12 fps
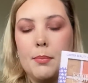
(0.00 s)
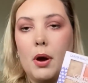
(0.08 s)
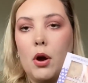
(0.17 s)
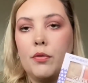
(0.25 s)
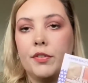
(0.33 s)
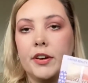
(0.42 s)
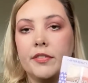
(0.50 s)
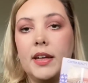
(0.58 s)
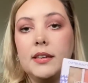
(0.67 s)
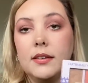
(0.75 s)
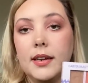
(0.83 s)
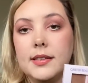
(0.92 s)
over
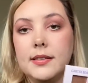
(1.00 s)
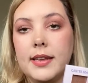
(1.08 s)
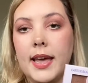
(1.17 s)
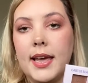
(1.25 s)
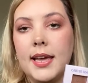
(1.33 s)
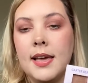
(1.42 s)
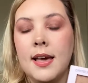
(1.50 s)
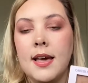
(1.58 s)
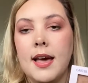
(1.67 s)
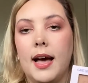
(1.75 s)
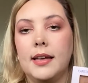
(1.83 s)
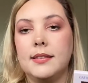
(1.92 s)
Valentine's Day,
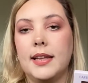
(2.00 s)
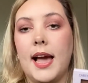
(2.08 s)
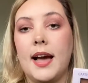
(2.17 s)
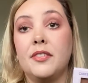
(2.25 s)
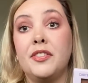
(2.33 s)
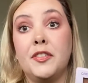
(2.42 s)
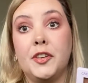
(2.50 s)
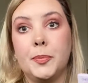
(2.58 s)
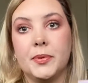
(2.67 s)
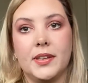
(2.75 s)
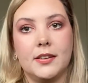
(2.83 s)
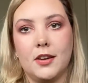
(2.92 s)
as they had
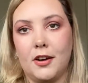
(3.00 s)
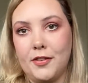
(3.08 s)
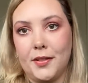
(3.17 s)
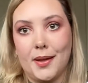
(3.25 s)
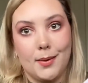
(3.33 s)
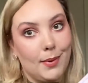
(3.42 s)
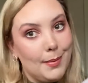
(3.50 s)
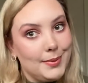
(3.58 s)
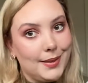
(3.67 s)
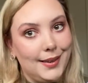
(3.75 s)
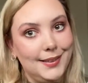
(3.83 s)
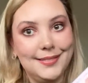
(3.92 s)
50% off on their
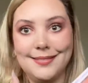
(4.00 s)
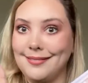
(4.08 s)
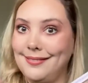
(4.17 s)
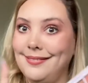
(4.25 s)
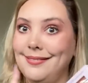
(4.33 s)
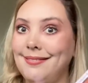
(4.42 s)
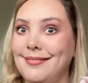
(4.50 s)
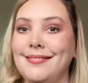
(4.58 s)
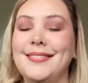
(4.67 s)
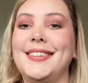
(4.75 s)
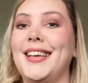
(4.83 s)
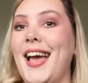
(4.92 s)
website.
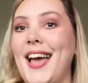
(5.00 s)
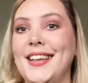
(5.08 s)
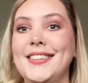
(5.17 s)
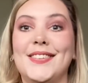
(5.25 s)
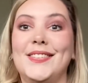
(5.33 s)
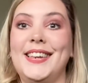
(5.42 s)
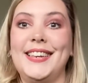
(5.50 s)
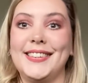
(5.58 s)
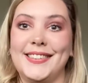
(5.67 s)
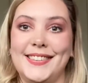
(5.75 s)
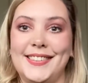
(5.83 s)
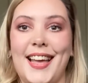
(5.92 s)
Yeah, so
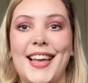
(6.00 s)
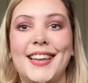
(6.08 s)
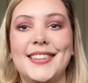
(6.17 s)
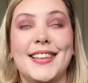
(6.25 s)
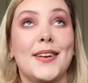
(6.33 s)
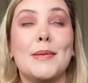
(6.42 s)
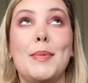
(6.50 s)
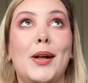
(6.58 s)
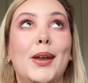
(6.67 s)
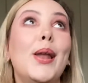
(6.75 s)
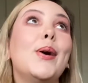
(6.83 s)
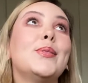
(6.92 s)
needless to say, Sarah
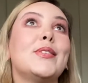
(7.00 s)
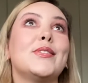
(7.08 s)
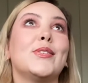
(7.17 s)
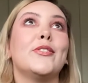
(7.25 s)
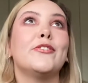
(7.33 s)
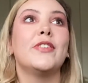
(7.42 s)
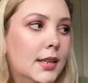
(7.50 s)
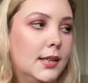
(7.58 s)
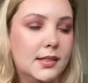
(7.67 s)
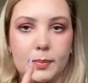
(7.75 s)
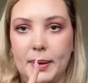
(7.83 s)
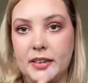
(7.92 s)
bought loads of stuff,
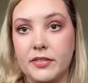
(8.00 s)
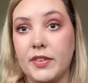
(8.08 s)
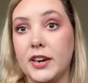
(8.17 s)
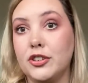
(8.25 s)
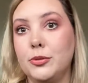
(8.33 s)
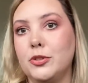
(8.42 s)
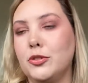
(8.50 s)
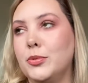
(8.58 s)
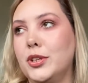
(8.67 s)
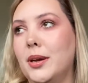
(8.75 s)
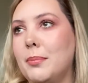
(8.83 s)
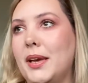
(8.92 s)
spending far too much
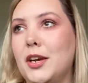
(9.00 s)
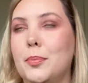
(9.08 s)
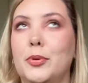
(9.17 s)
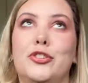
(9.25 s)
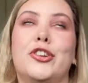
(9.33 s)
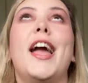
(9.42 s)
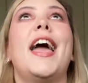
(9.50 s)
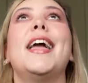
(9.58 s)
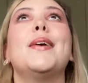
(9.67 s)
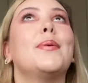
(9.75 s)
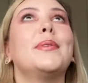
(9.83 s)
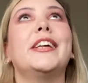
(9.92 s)
money on makeup, but sure,
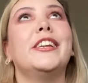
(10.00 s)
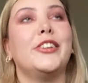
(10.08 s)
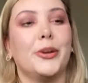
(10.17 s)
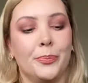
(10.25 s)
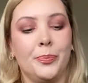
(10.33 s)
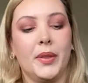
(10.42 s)
hey, what are we gonna do?